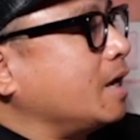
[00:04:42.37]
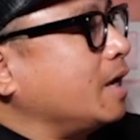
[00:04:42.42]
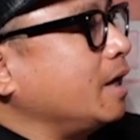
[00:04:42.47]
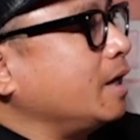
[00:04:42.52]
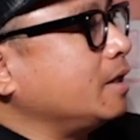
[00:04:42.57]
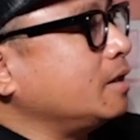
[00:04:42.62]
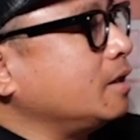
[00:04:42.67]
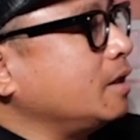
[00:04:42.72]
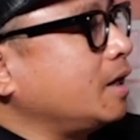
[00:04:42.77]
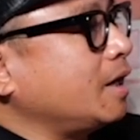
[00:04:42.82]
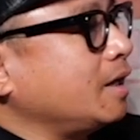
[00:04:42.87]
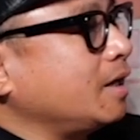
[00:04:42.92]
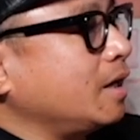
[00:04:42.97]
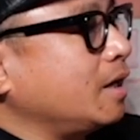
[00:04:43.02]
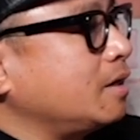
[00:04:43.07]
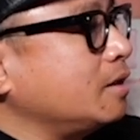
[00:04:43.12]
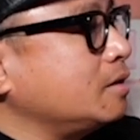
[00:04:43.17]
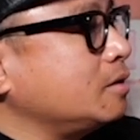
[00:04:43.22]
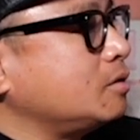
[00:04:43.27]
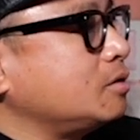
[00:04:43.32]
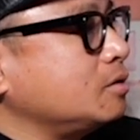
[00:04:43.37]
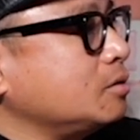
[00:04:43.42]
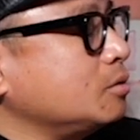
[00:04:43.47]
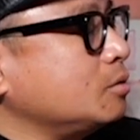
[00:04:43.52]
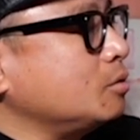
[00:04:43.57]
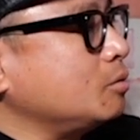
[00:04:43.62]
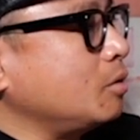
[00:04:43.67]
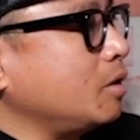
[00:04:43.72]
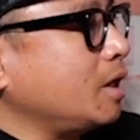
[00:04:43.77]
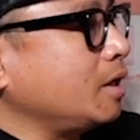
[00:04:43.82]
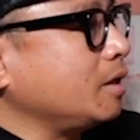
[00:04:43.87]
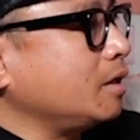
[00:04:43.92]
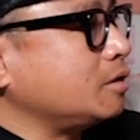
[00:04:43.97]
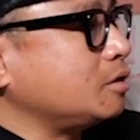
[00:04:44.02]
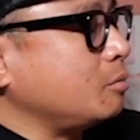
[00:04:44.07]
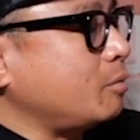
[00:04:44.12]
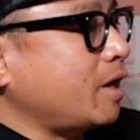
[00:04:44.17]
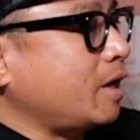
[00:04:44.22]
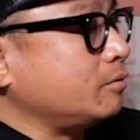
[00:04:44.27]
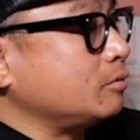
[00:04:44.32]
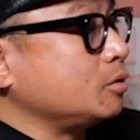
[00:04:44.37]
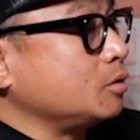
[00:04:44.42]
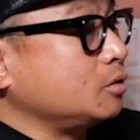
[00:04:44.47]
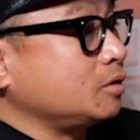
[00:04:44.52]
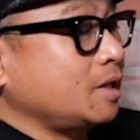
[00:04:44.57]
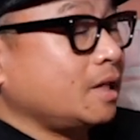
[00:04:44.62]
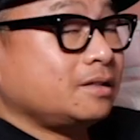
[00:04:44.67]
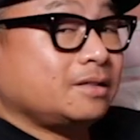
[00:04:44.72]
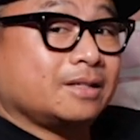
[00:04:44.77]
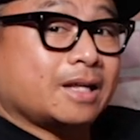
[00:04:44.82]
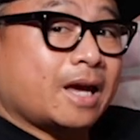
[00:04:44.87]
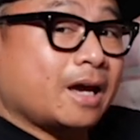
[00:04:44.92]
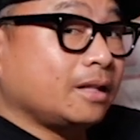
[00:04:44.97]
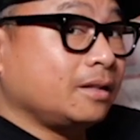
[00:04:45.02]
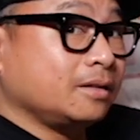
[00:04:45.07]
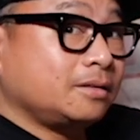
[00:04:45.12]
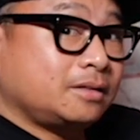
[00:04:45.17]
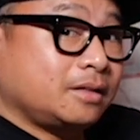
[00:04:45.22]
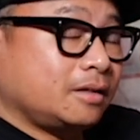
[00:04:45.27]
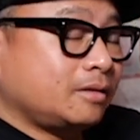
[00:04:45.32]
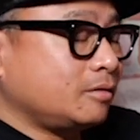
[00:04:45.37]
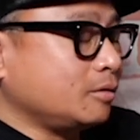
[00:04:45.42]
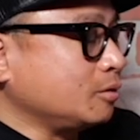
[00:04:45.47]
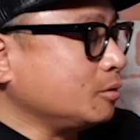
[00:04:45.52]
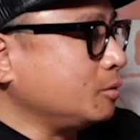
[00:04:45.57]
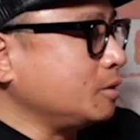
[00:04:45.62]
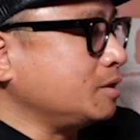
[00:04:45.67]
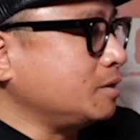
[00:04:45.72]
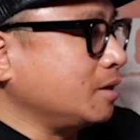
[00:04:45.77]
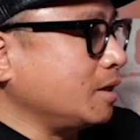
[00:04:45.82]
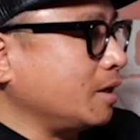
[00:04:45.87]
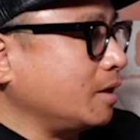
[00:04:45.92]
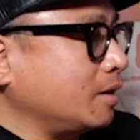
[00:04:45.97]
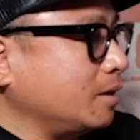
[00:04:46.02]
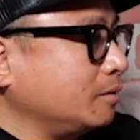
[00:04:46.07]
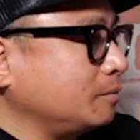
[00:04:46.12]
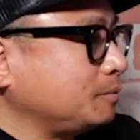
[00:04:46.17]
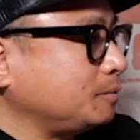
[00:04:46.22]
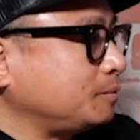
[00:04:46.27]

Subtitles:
And then I get to Baton Rouge. That's in Alexandria, Louisiana.